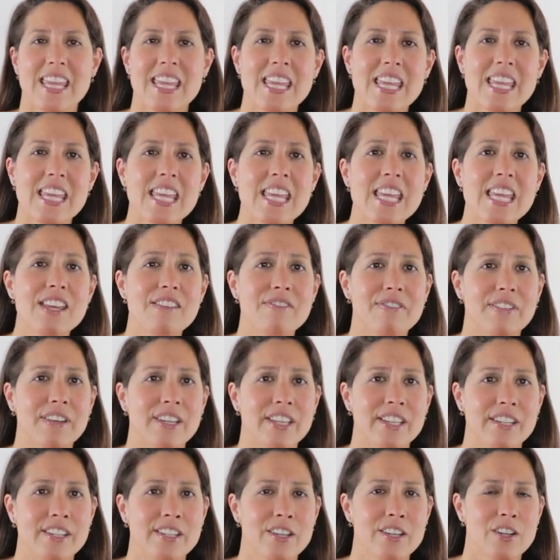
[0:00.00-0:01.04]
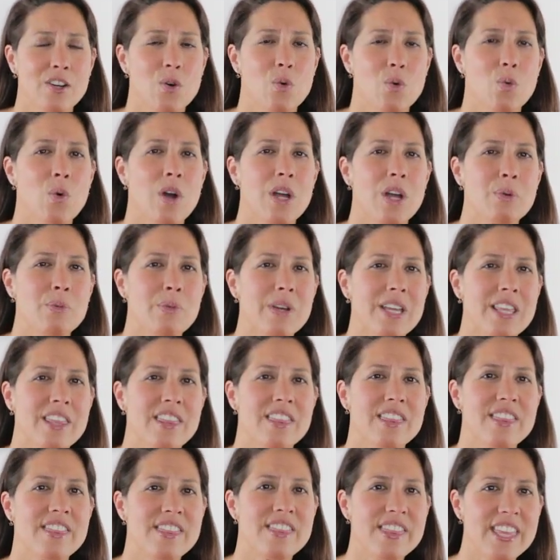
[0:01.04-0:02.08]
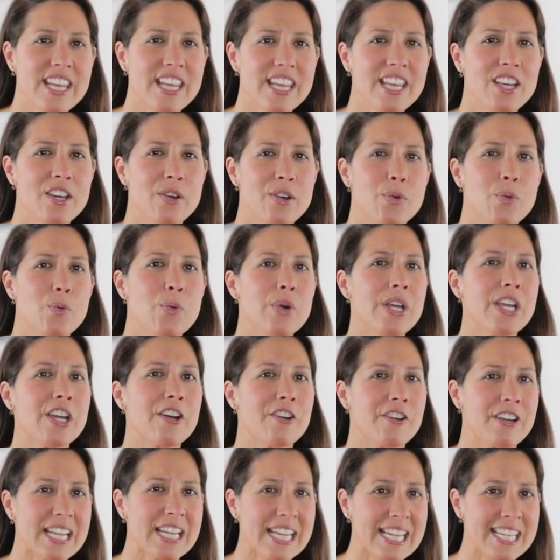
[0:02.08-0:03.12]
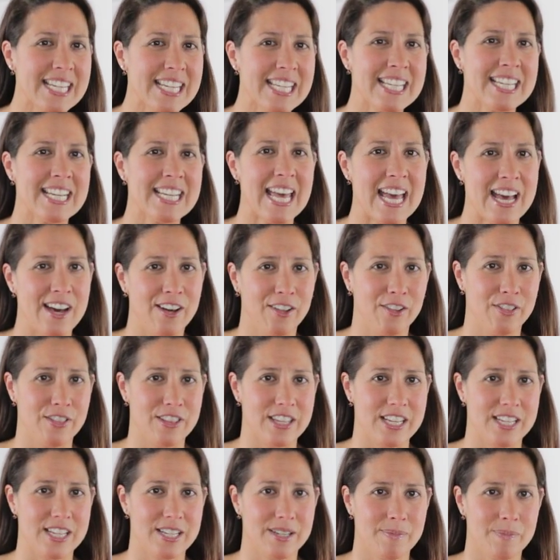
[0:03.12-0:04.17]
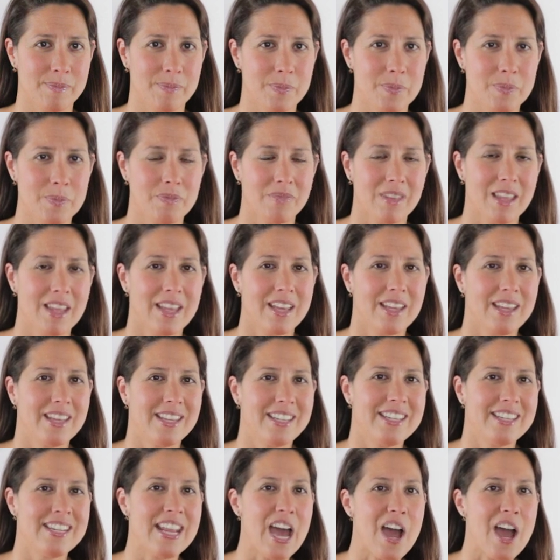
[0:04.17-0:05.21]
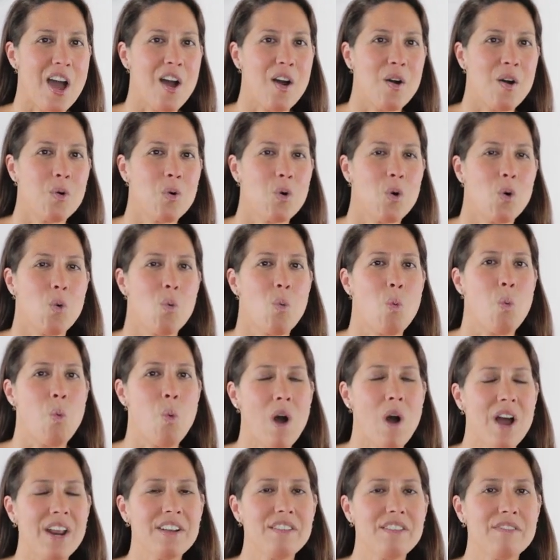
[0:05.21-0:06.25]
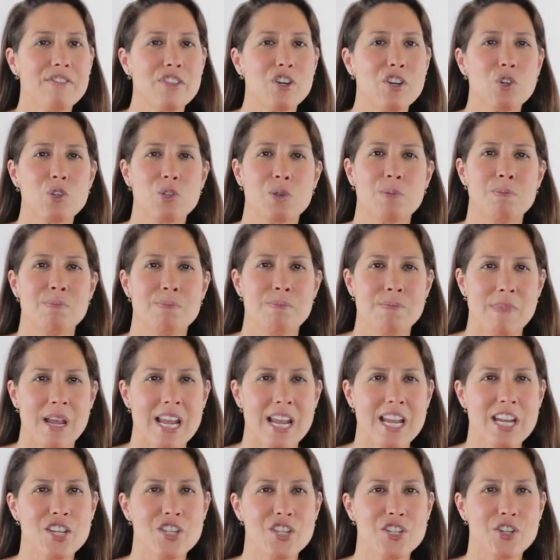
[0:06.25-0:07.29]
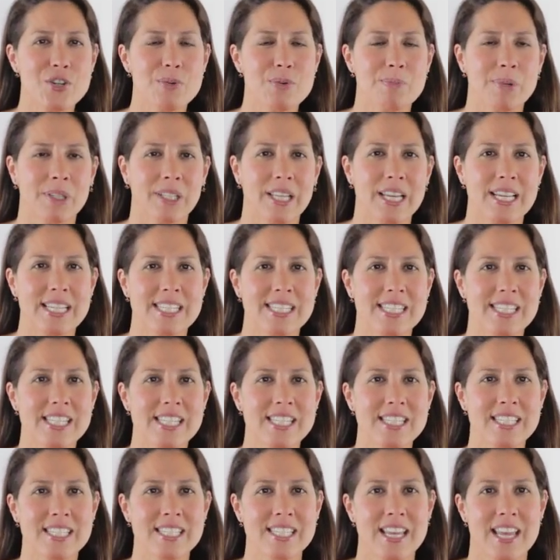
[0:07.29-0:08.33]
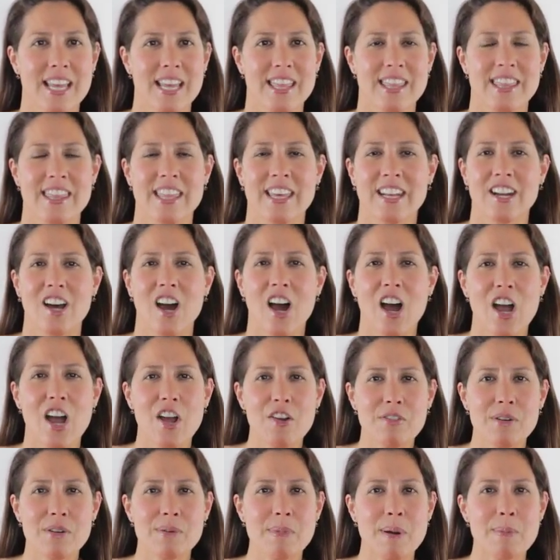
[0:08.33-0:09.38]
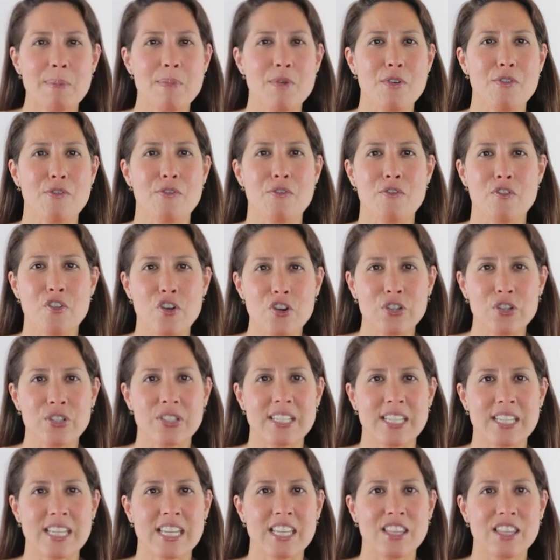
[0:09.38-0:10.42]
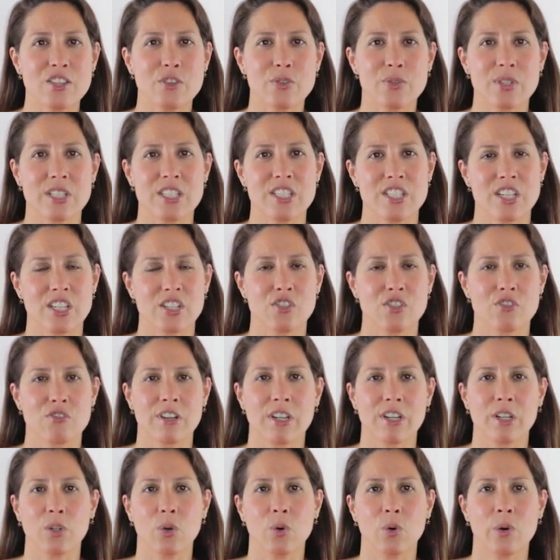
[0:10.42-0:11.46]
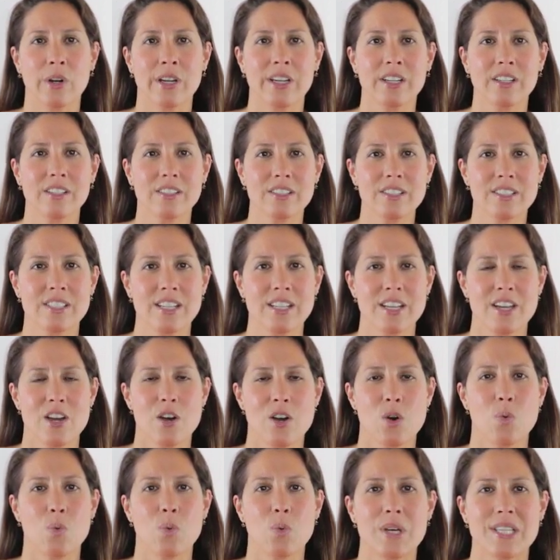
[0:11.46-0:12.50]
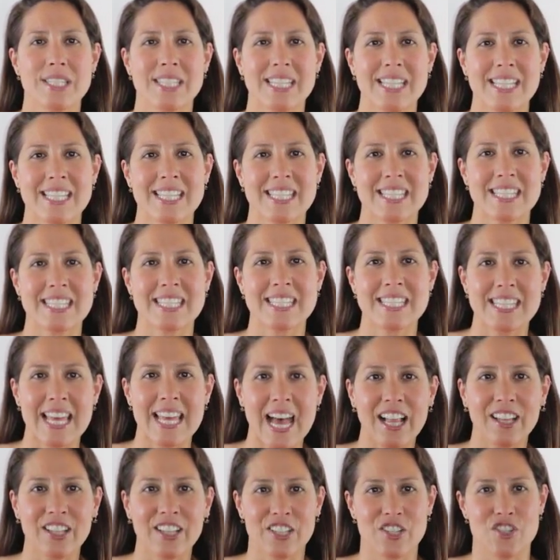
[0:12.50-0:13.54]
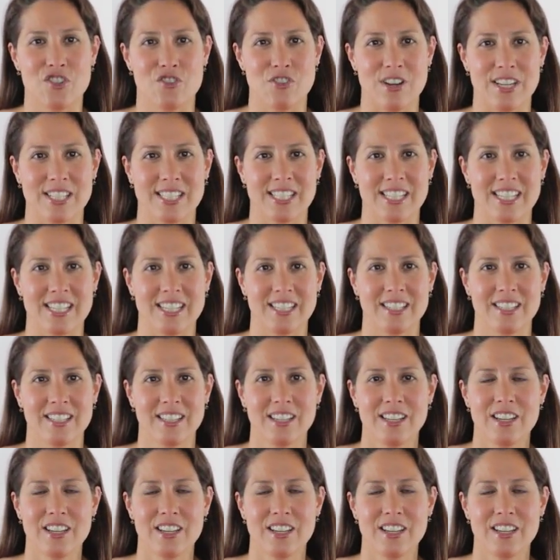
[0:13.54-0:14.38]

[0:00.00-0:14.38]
even when we think we are eating healthy. Now, one of those major places that I remember first seeing those industrial oils was in salad dressing.